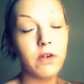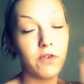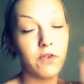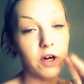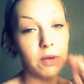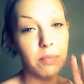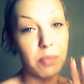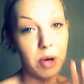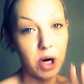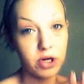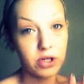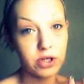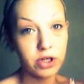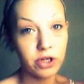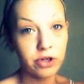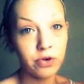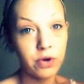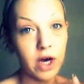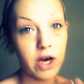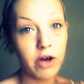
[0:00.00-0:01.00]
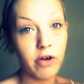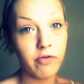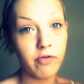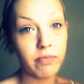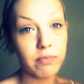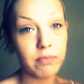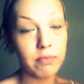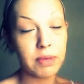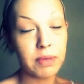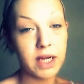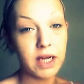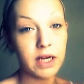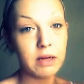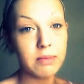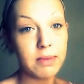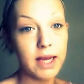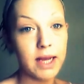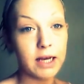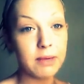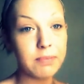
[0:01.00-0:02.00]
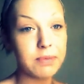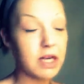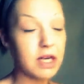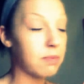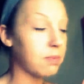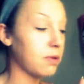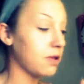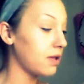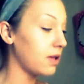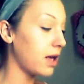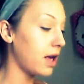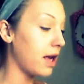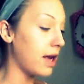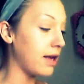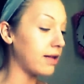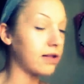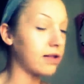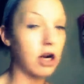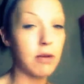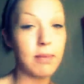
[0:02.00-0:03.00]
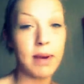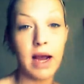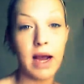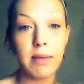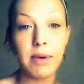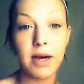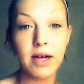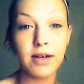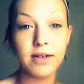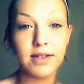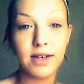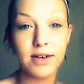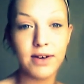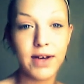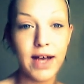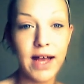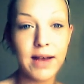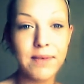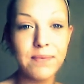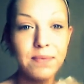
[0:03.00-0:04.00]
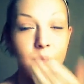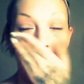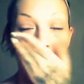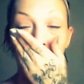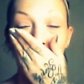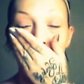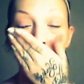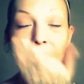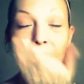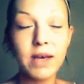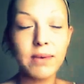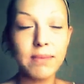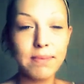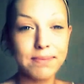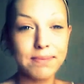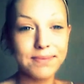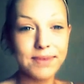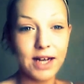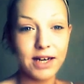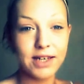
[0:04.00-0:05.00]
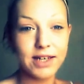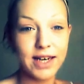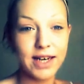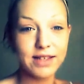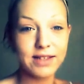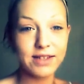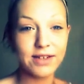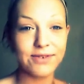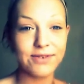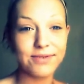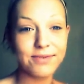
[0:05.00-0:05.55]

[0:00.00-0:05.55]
for part 2 of beginning makeup tips and start my eyebrows. Okay? Talk to you guys soon.